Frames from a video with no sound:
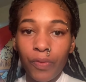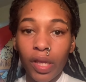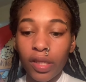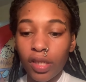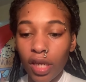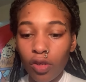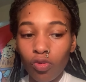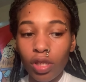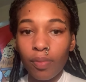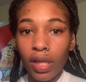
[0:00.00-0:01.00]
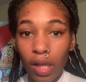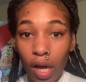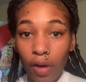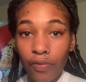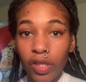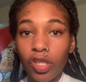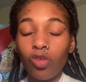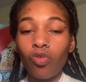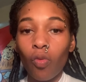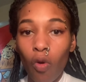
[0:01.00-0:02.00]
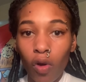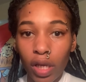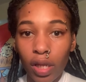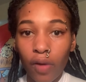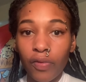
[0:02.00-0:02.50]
Continue to be love. Continue to walk in love.